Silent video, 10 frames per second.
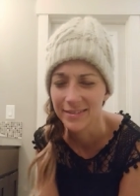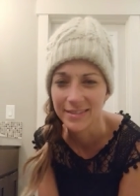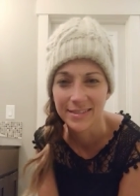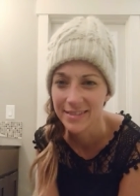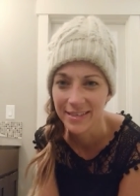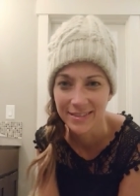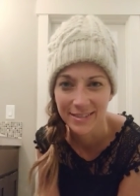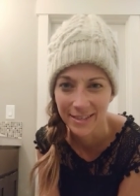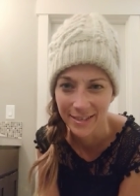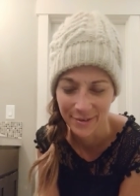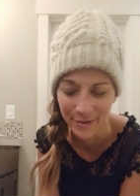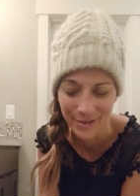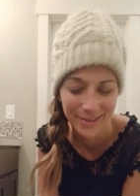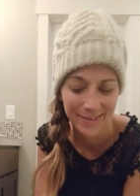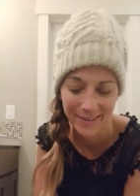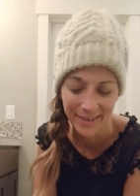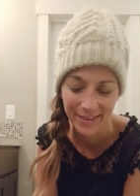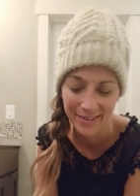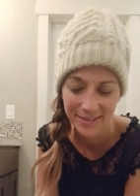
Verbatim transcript: disgusting or anything.